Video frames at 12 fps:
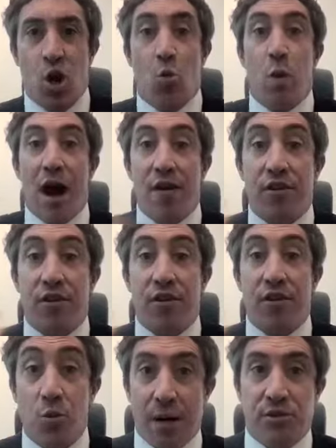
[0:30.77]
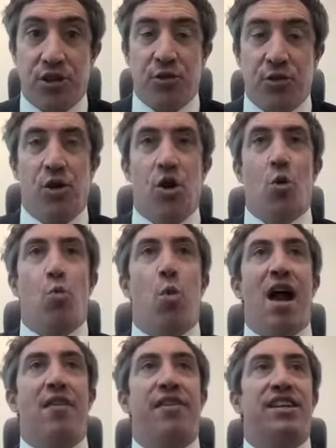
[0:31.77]
Where are you up to?
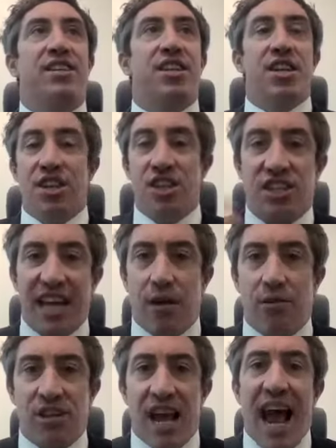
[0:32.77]
Where is the sales?